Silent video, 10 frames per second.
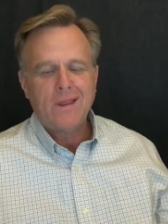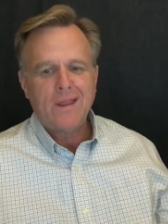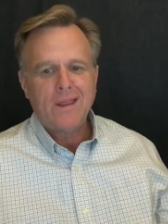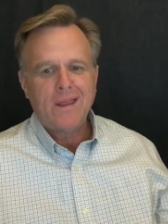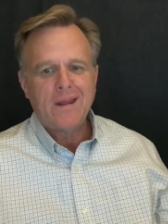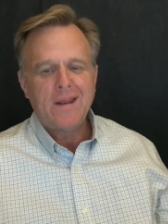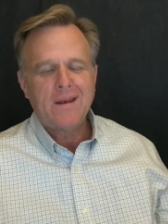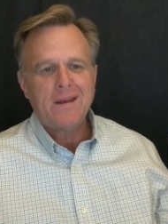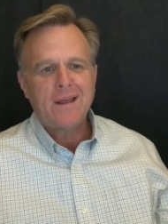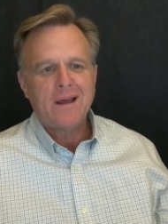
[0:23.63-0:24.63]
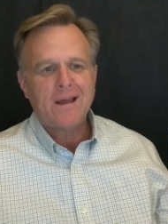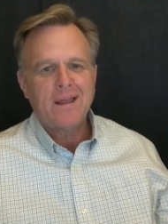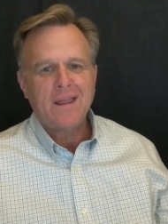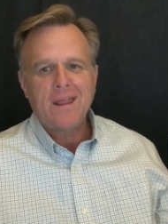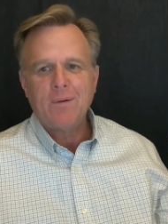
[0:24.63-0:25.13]
in it,
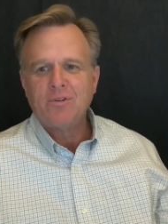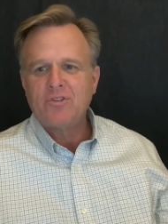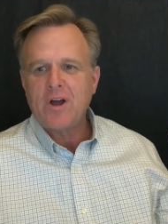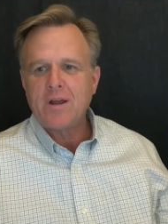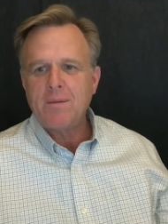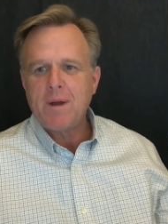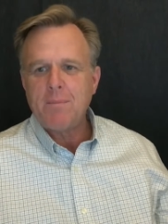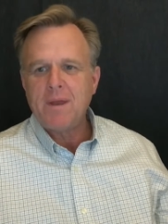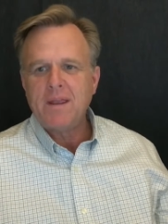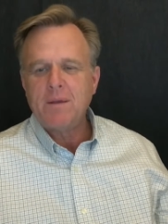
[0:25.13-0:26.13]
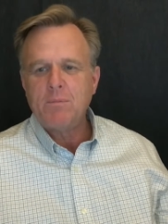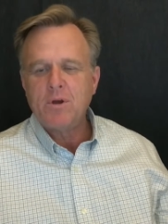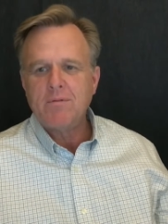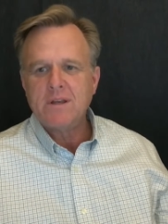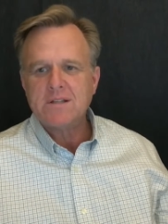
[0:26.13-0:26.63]
he was talking about making
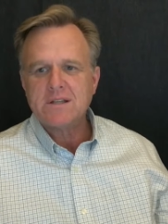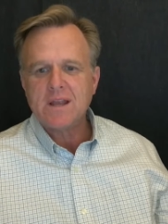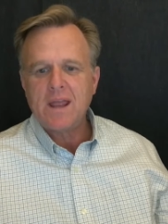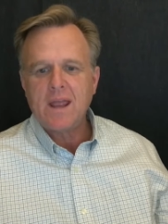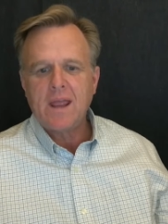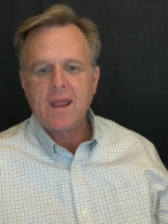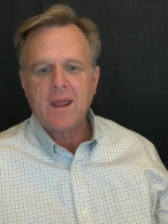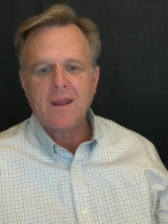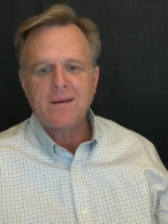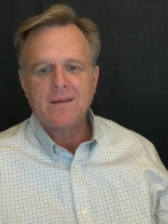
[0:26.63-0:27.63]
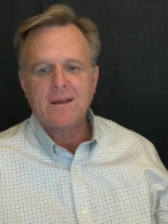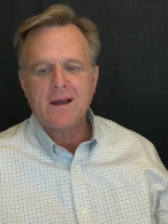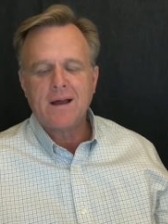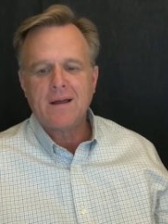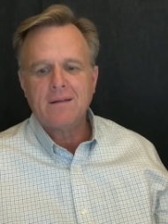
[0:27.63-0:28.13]
movies, and
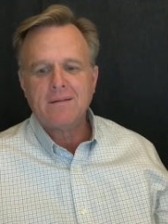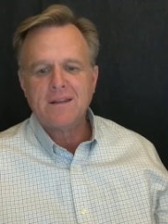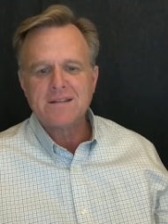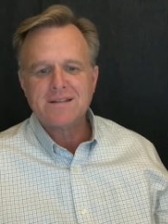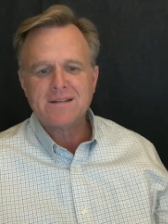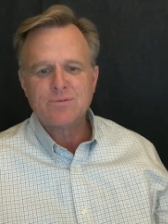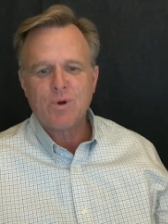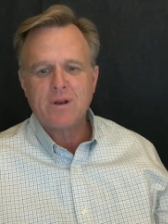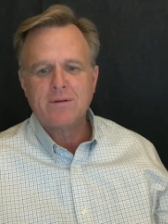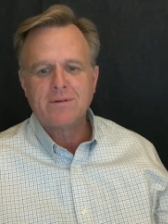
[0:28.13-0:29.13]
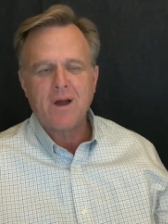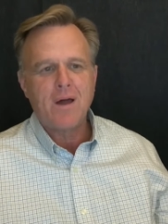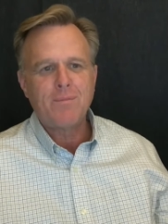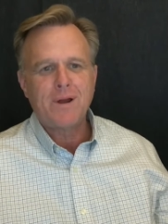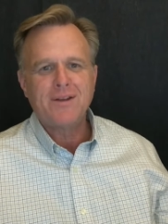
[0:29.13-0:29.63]
this is what caught
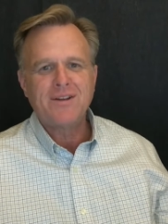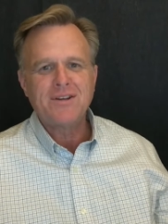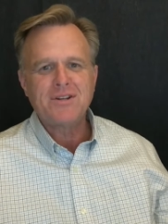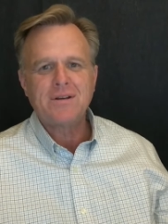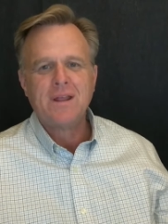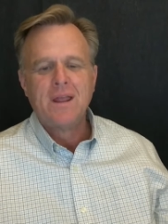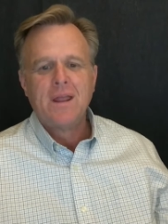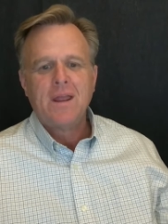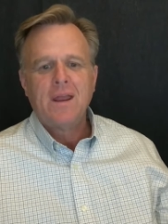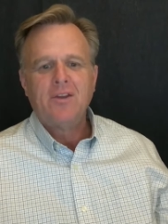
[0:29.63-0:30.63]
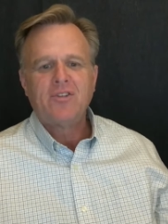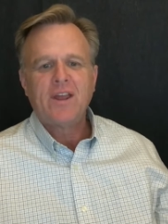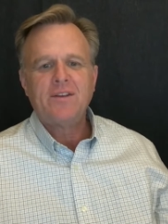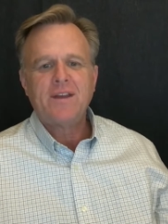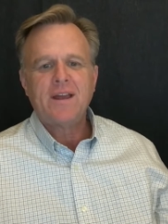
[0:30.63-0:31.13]
my attention. He
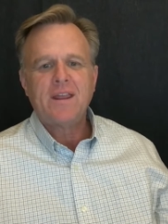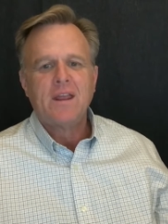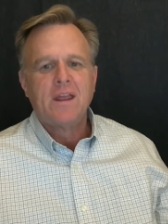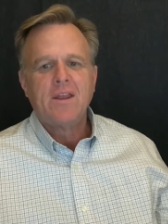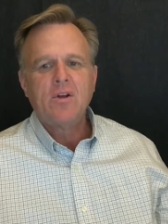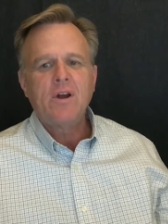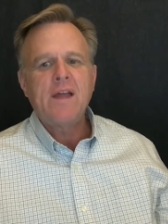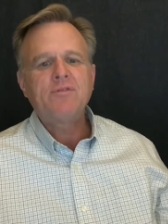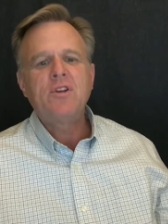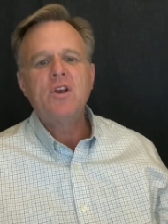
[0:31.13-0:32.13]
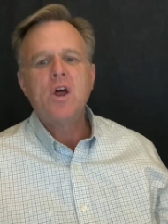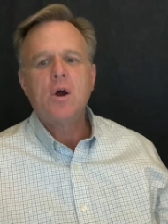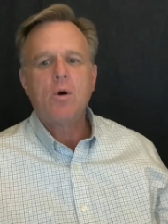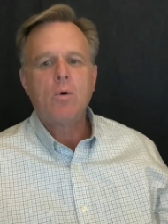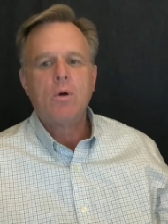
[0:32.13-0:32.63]
said, "You don't have to
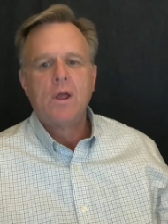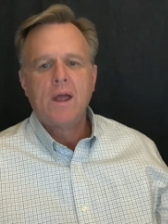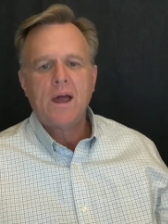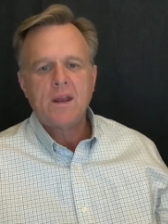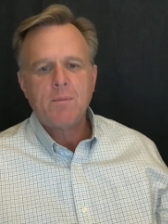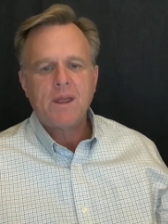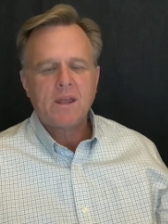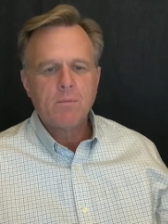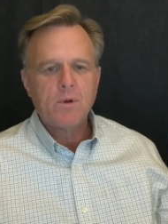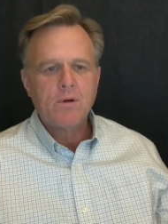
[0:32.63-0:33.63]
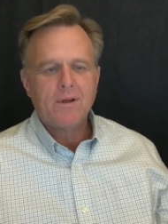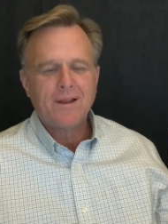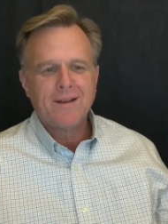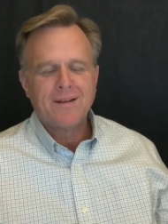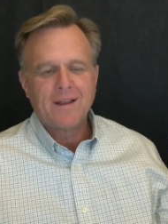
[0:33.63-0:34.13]
know how to make a movie."
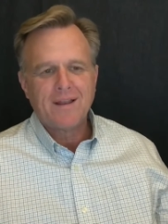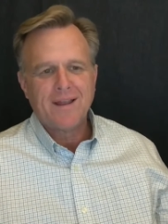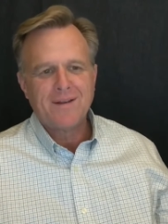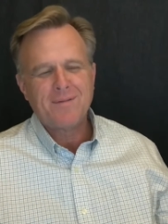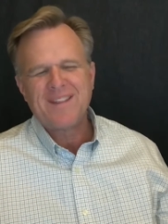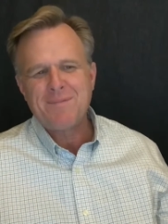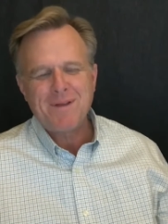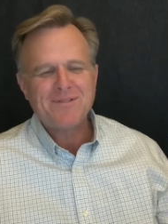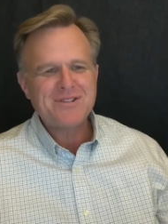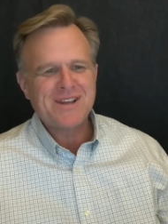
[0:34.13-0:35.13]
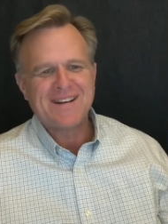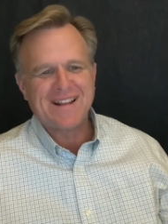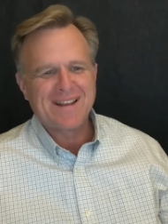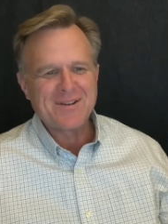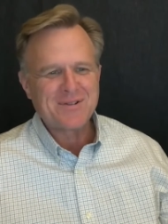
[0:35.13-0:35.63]
That may have just sounded
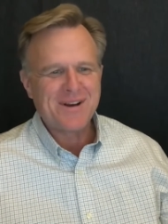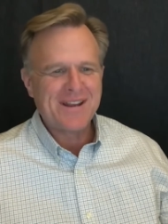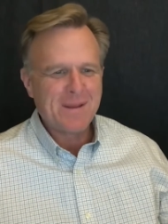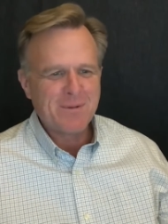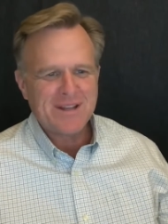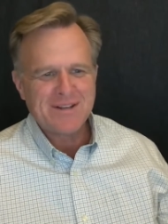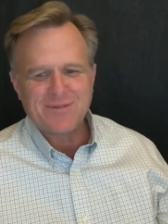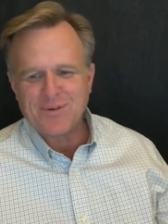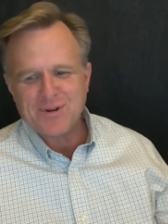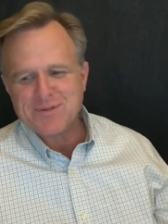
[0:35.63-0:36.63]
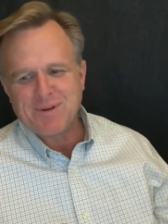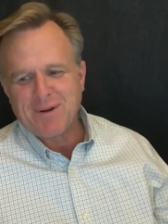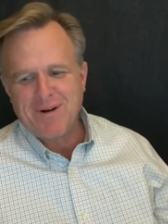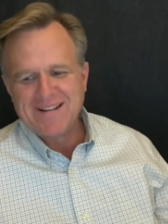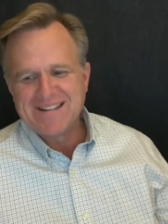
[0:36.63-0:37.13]
like I was trying to imitate his voice, but I
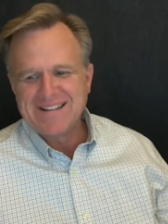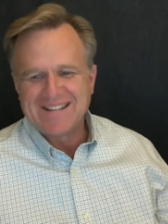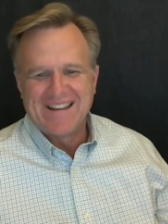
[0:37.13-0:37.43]
wasn't.